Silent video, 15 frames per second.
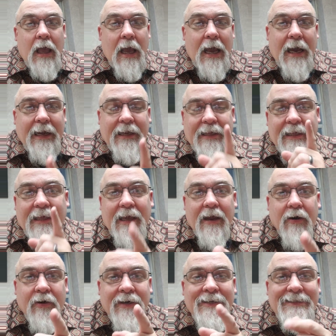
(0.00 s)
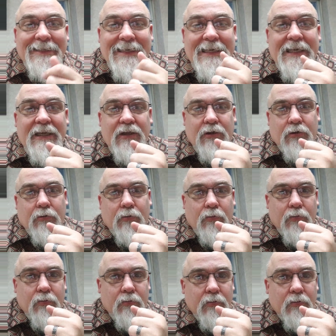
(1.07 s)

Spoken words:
I guarantee you,